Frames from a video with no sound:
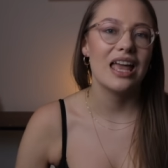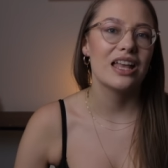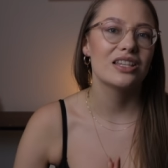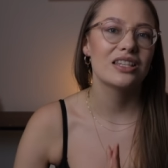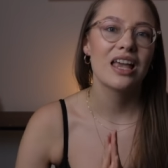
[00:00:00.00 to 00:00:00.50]

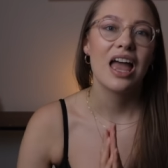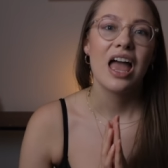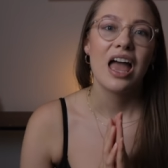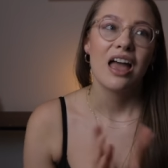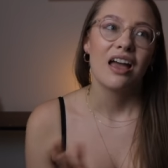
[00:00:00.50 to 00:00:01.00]
It's
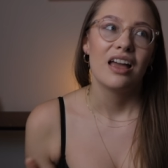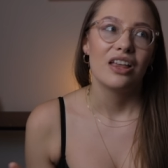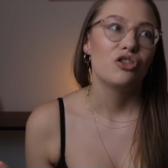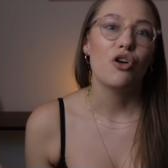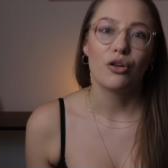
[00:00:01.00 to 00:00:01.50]

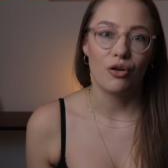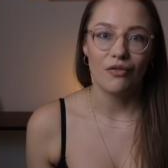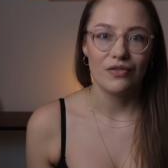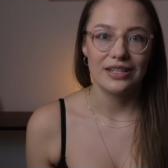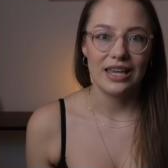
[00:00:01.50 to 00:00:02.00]
not a
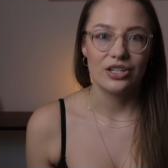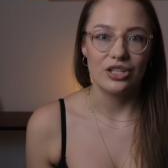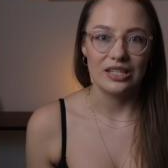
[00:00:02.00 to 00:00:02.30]
conversation